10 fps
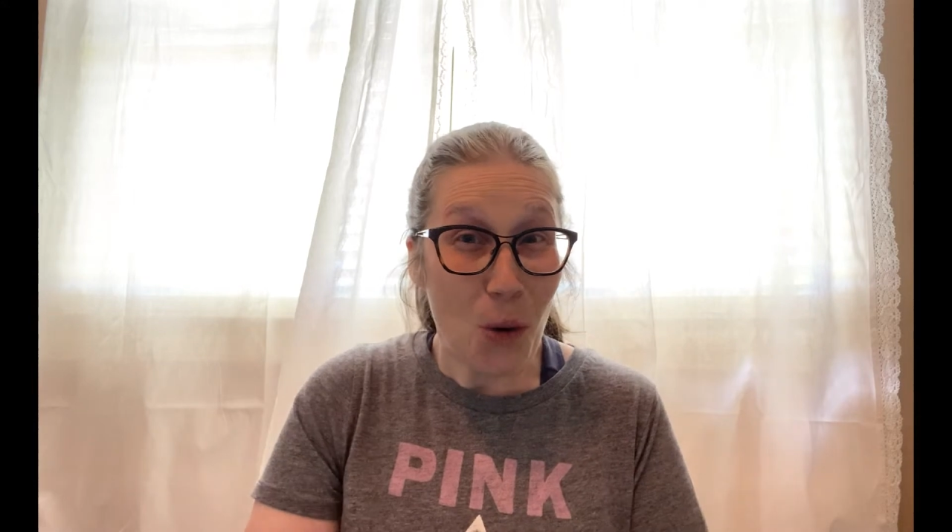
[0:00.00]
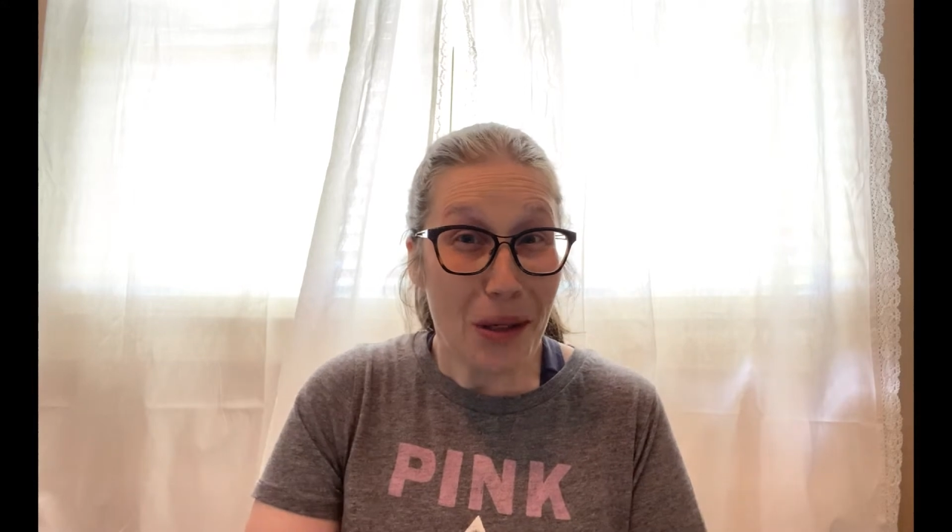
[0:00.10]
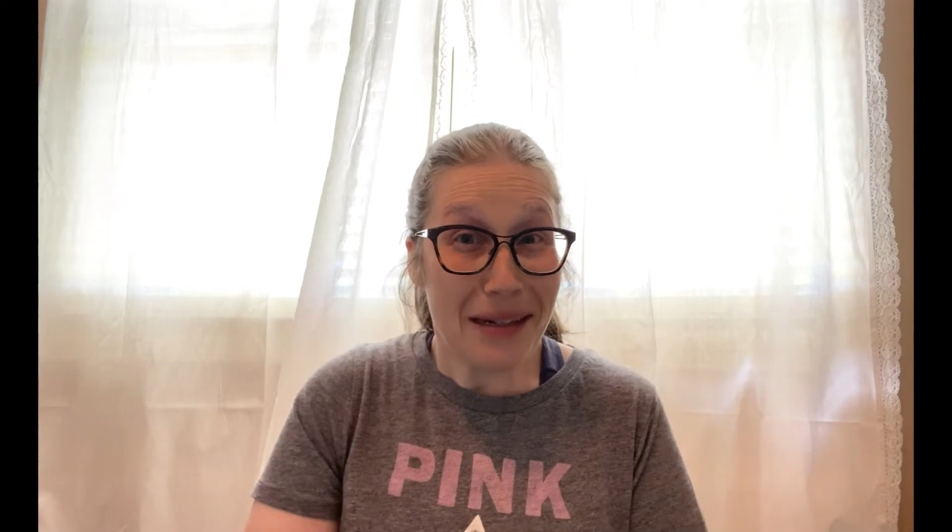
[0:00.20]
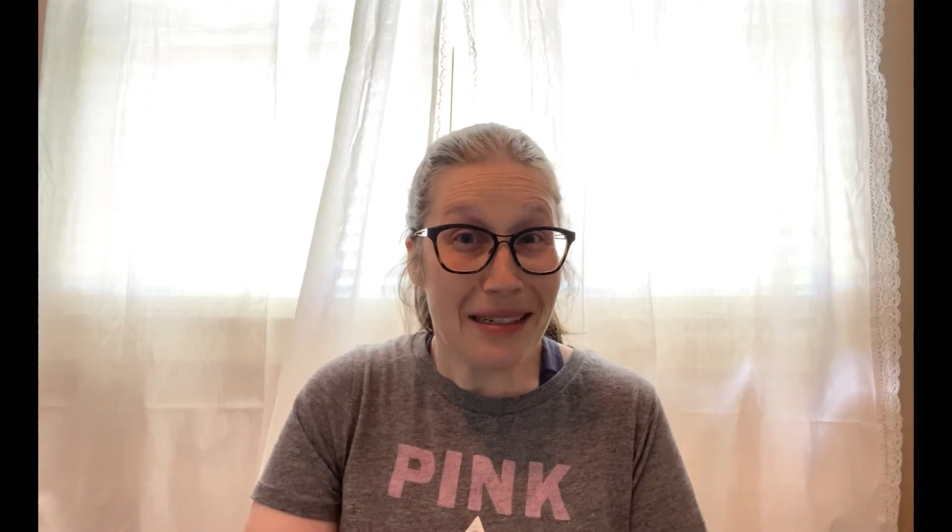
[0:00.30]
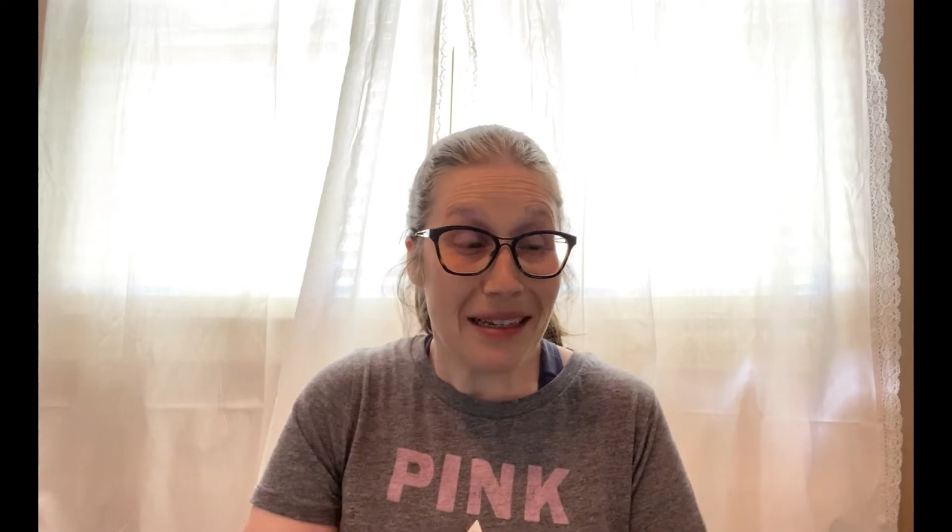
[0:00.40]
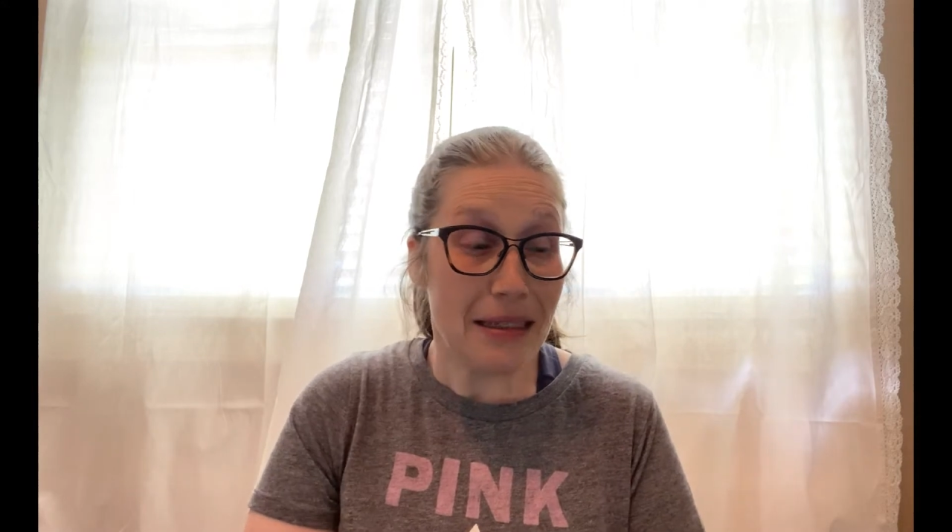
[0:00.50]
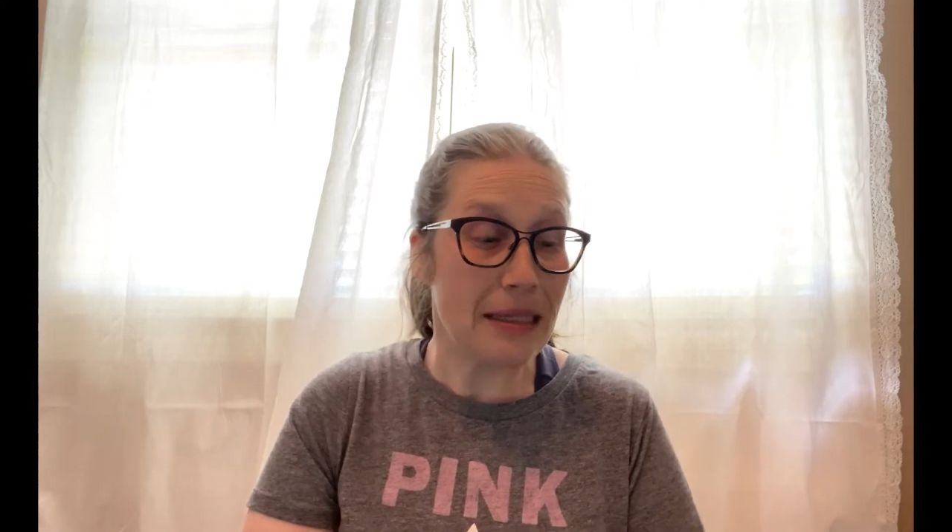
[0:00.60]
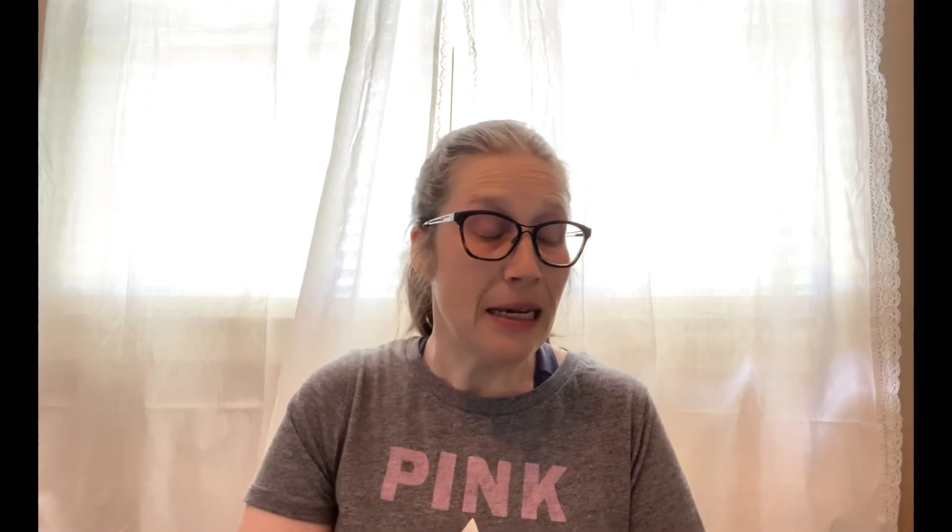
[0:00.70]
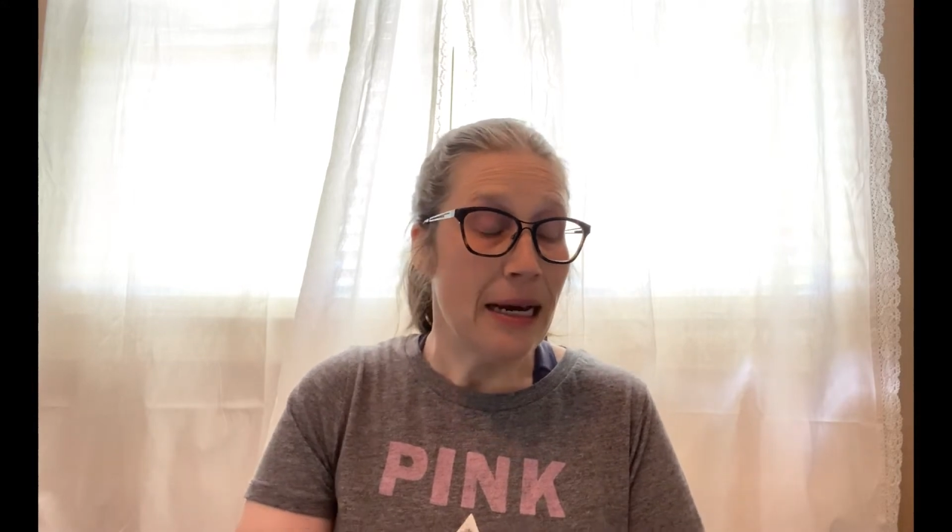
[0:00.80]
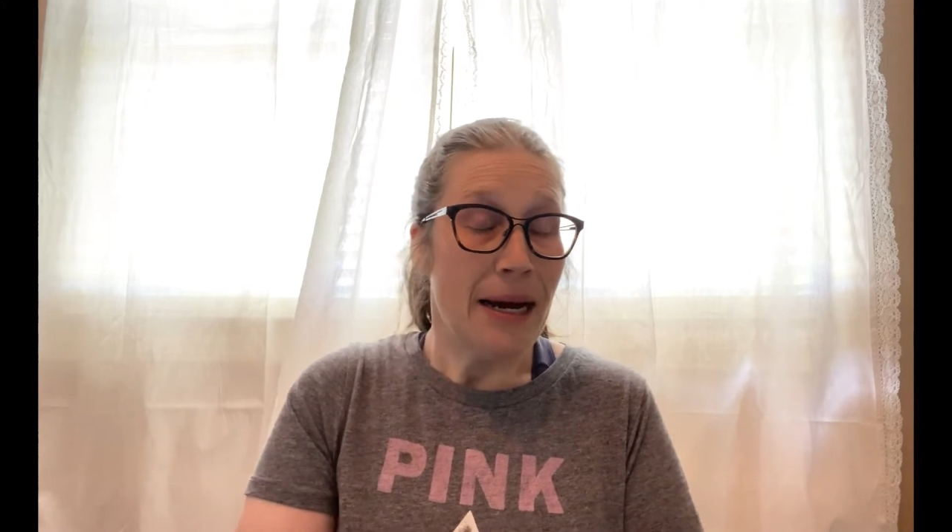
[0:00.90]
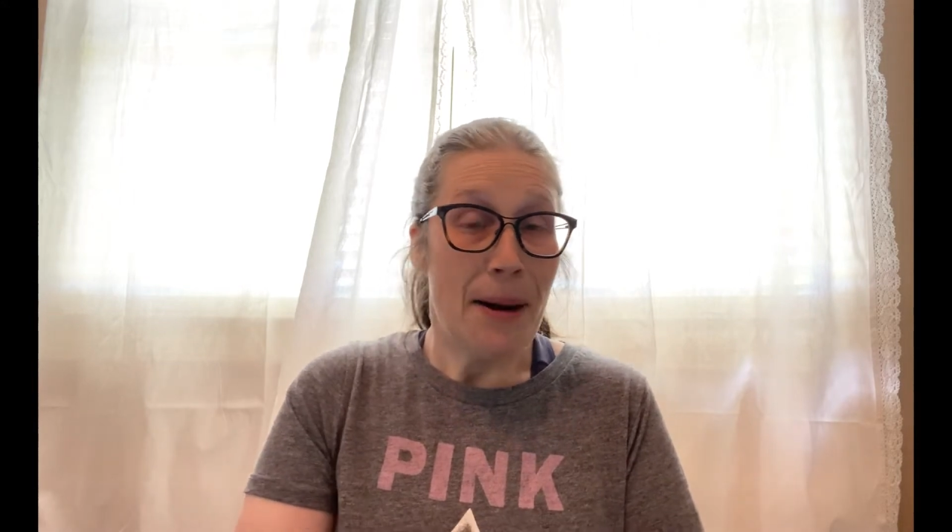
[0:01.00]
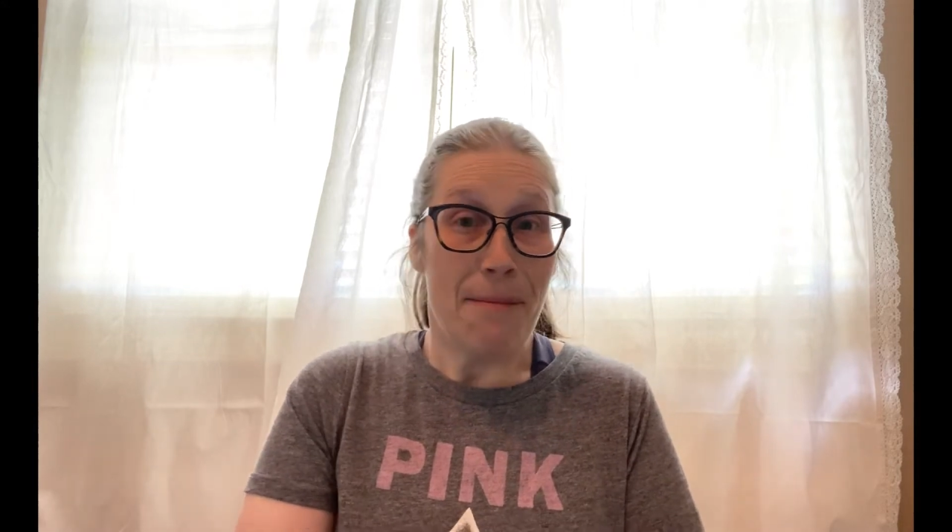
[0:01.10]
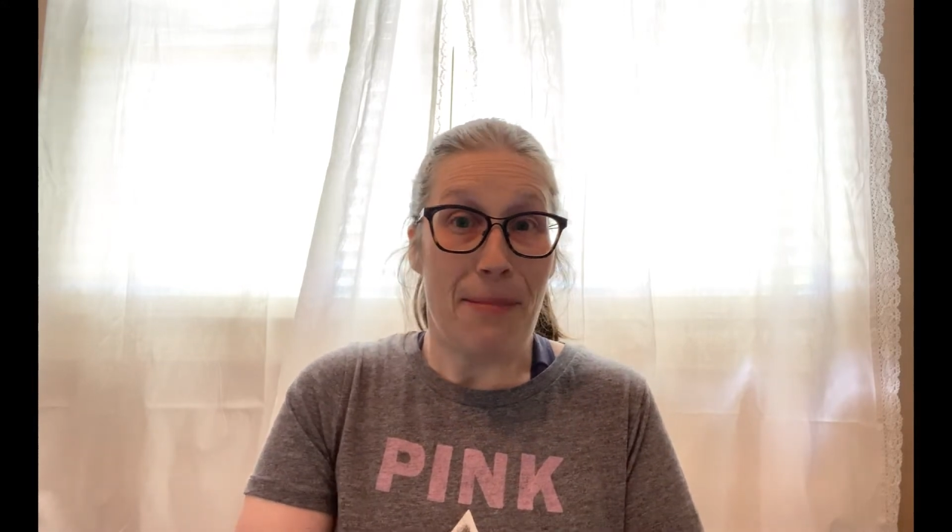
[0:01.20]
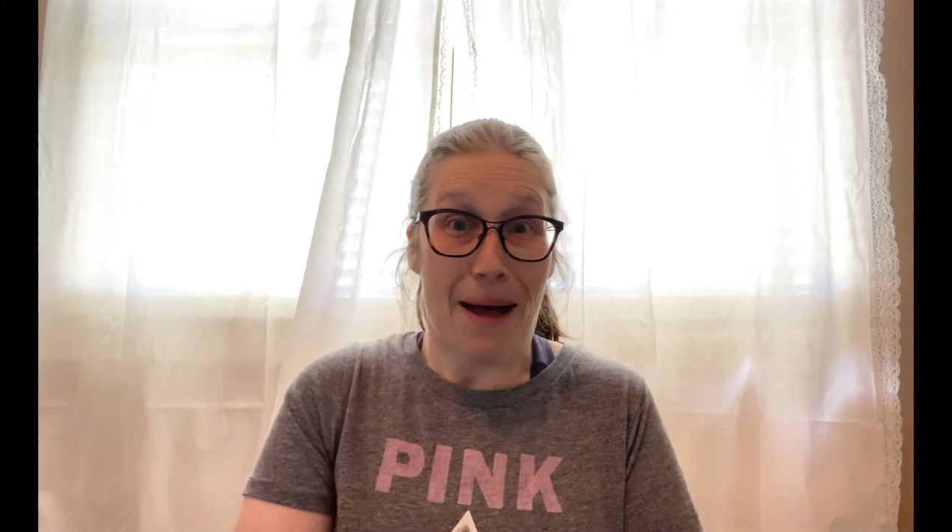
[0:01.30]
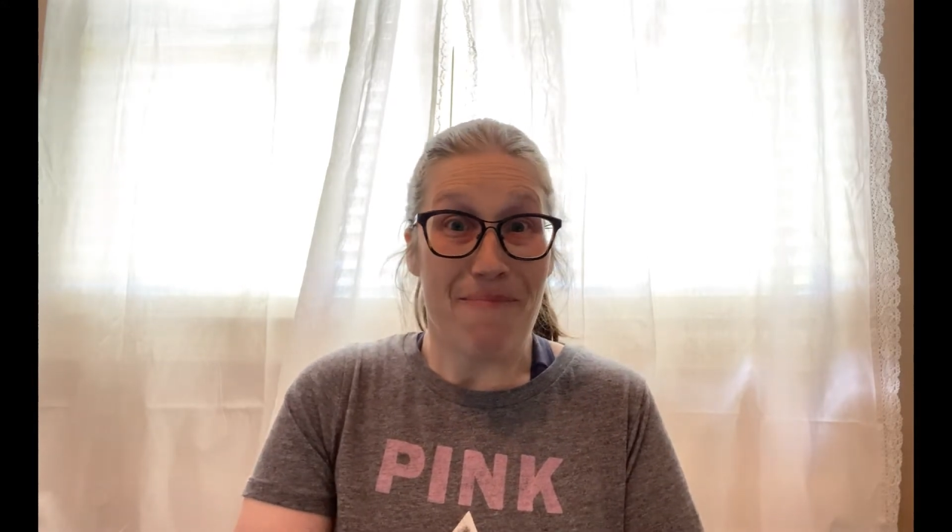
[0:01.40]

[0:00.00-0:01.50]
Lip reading: lot of sense, but